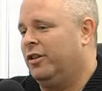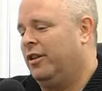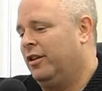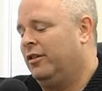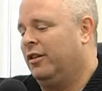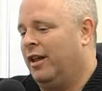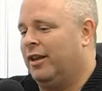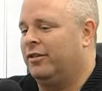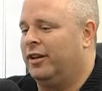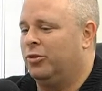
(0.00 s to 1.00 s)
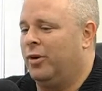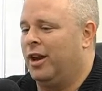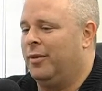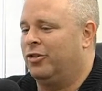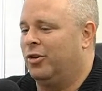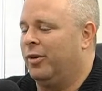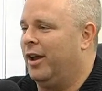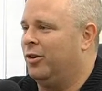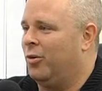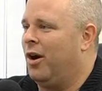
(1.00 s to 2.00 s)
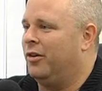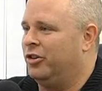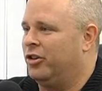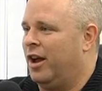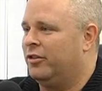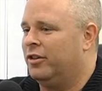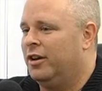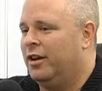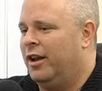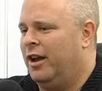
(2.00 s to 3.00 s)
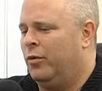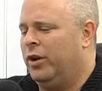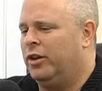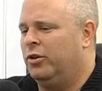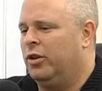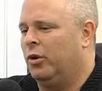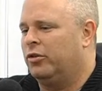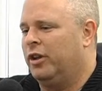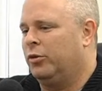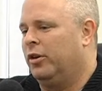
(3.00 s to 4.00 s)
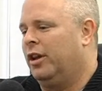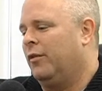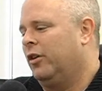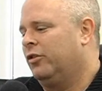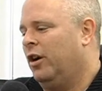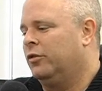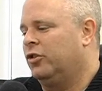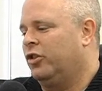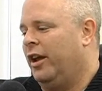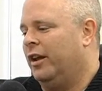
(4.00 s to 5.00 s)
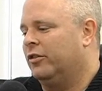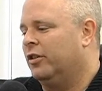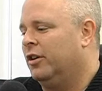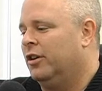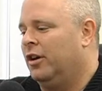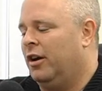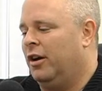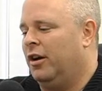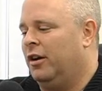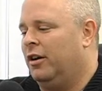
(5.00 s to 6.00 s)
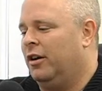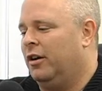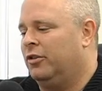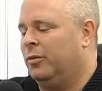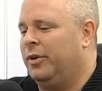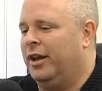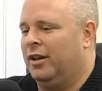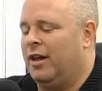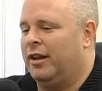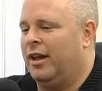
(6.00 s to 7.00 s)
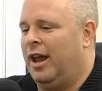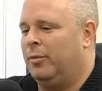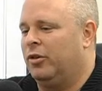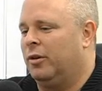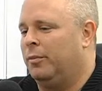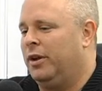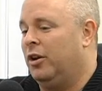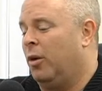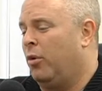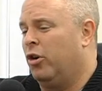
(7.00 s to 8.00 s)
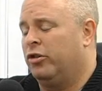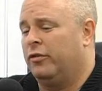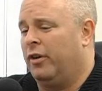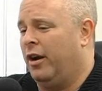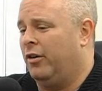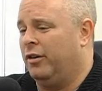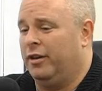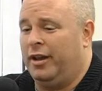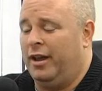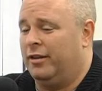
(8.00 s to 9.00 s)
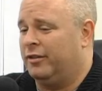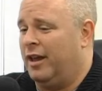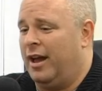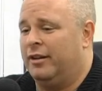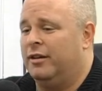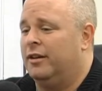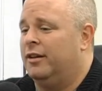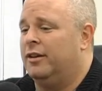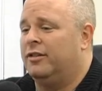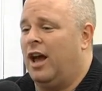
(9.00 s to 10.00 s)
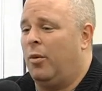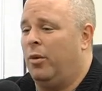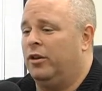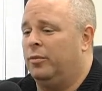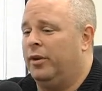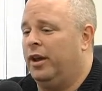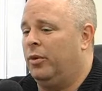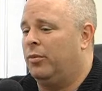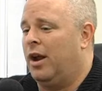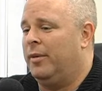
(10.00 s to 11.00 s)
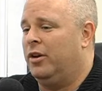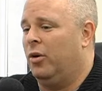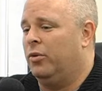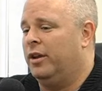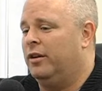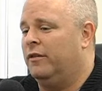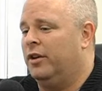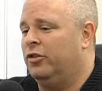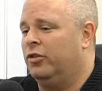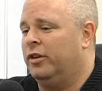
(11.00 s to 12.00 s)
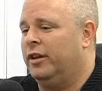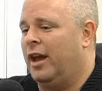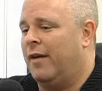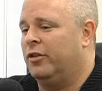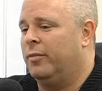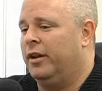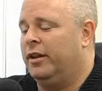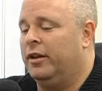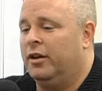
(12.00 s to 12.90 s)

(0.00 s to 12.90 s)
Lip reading: And then the last thing is we've got to make sure we're getting quality shots. And if we can do those things, we're going to give ourselves a chance to be in a lot of games and compete. Our margin for error, again, is not what it's been. We probably don't individually have as many